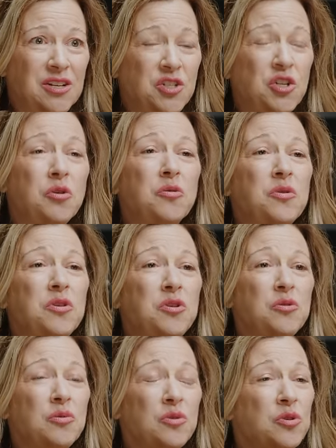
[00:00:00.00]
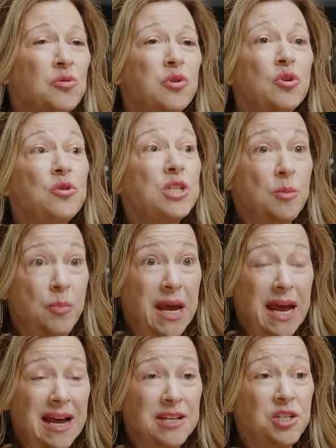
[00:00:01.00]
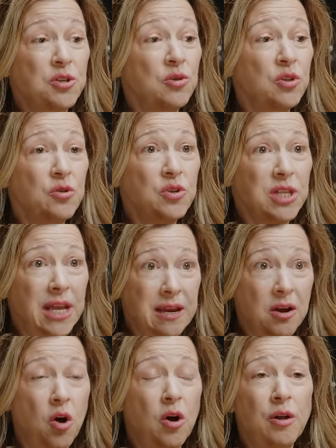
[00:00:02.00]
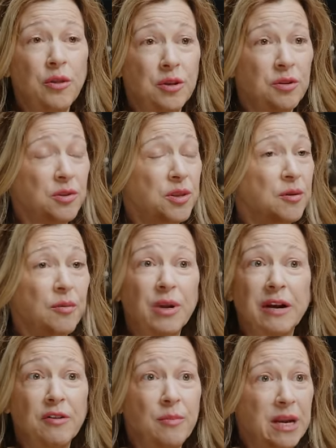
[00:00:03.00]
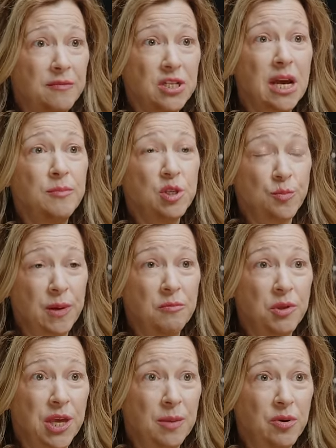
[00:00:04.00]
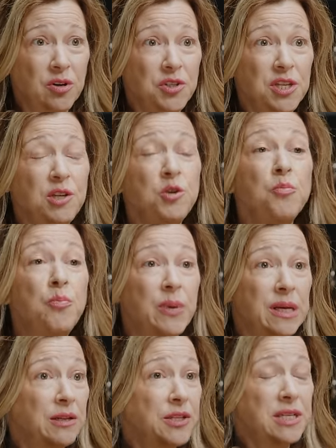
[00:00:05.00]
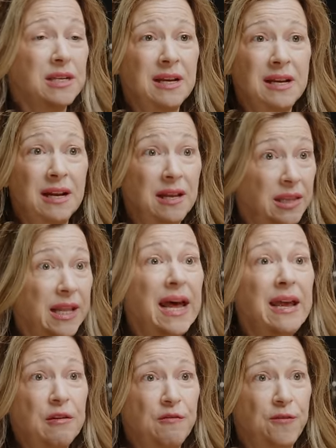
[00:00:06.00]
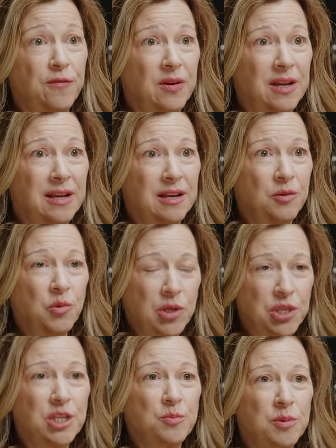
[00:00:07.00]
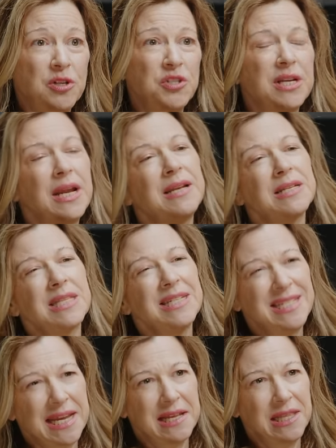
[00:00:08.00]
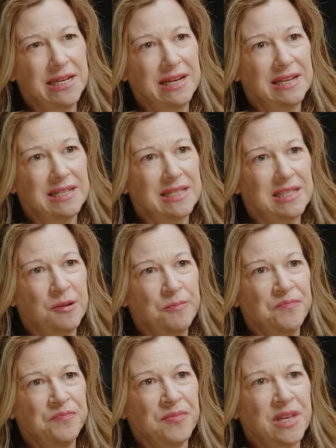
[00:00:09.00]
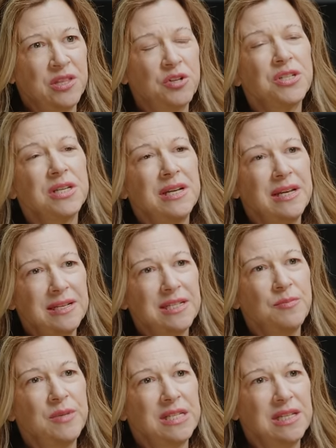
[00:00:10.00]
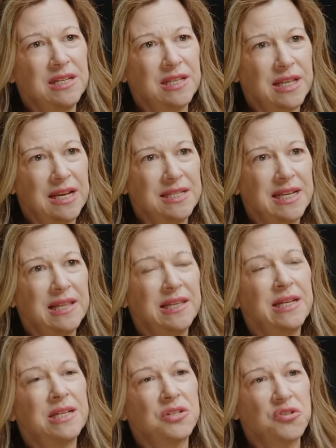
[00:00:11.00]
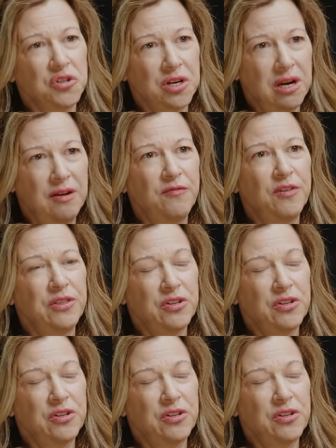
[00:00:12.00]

So you you lose the past, you lose like all the, whatever amount of time you spent with that person. You built a life with this person, and it's the dailiness. There's an intimacy to that dailiness. There's a comfort.